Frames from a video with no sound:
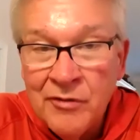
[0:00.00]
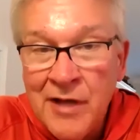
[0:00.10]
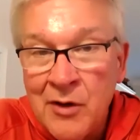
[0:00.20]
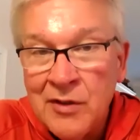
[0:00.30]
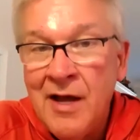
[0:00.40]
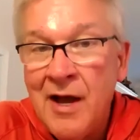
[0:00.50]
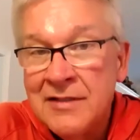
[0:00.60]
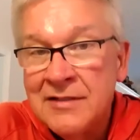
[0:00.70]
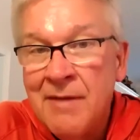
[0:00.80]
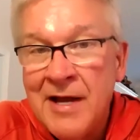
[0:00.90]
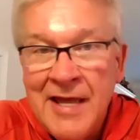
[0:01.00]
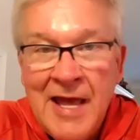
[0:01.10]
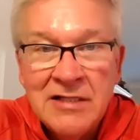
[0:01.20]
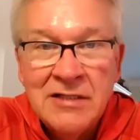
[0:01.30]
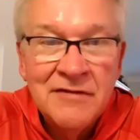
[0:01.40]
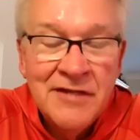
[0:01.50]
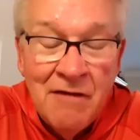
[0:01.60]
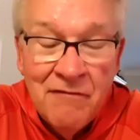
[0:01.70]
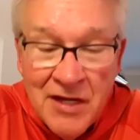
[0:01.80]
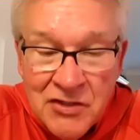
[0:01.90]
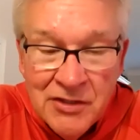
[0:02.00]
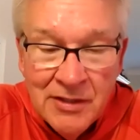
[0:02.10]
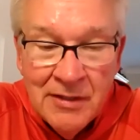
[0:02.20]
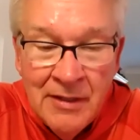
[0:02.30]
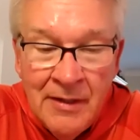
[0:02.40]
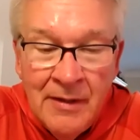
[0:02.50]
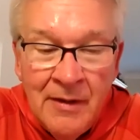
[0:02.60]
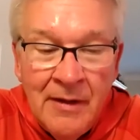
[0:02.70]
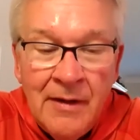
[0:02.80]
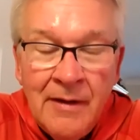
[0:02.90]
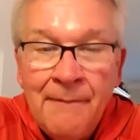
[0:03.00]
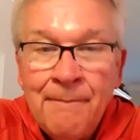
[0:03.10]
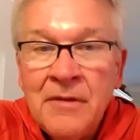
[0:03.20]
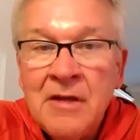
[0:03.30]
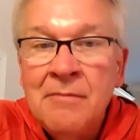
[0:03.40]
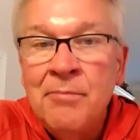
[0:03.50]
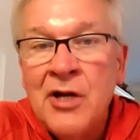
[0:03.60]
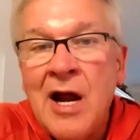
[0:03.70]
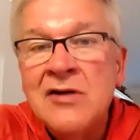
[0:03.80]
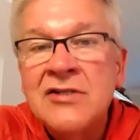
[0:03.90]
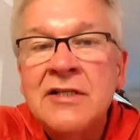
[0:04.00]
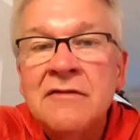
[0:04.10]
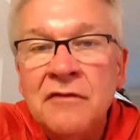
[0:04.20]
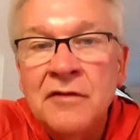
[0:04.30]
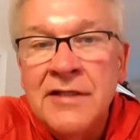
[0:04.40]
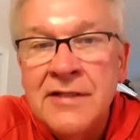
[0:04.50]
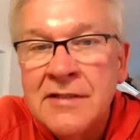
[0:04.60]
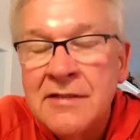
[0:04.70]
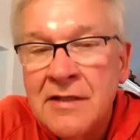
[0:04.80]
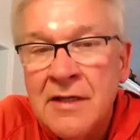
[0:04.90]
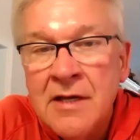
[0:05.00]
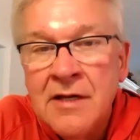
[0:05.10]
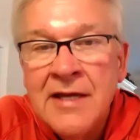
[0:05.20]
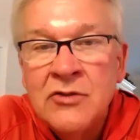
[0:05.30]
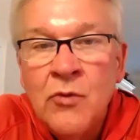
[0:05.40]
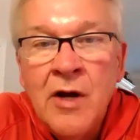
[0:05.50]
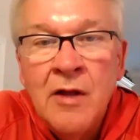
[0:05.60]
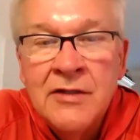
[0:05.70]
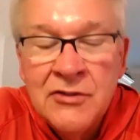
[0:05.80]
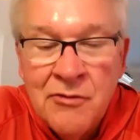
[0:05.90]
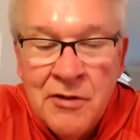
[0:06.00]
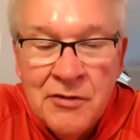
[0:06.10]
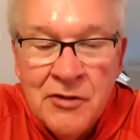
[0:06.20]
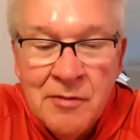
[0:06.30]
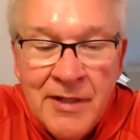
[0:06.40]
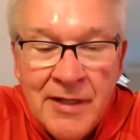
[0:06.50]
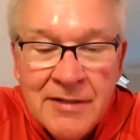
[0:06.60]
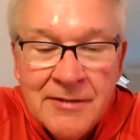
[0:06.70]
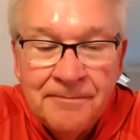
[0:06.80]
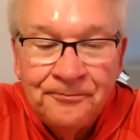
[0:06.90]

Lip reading: not only God's mighty acts of salvation, but our sinfulness as well is thrown into the mix.